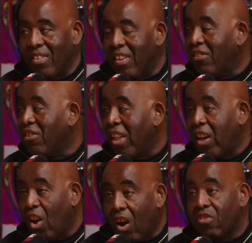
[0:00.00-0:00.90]
This is their
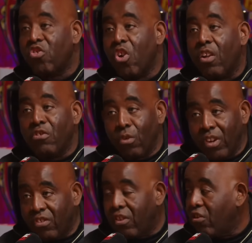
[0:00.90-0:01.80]
last chance on
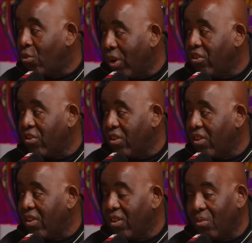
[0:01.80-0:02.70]
this situation,
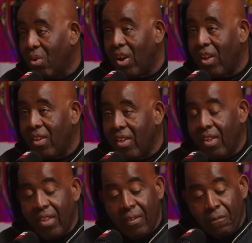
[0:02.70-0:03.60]
right?
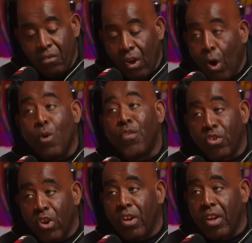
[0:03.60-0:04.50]

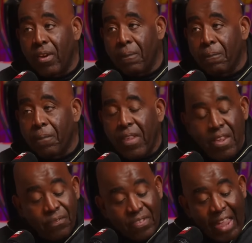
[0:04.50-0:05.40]
Overturn it.
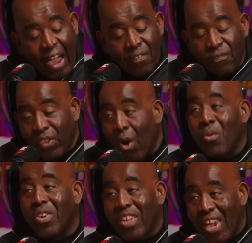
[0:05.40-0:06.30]
If that
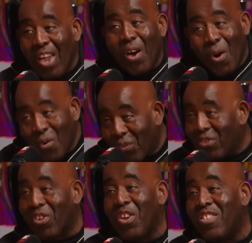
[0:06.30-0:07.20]
don't get
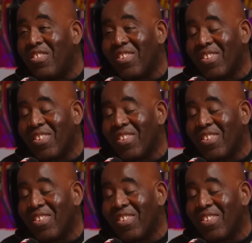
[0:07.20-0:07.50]
overturned,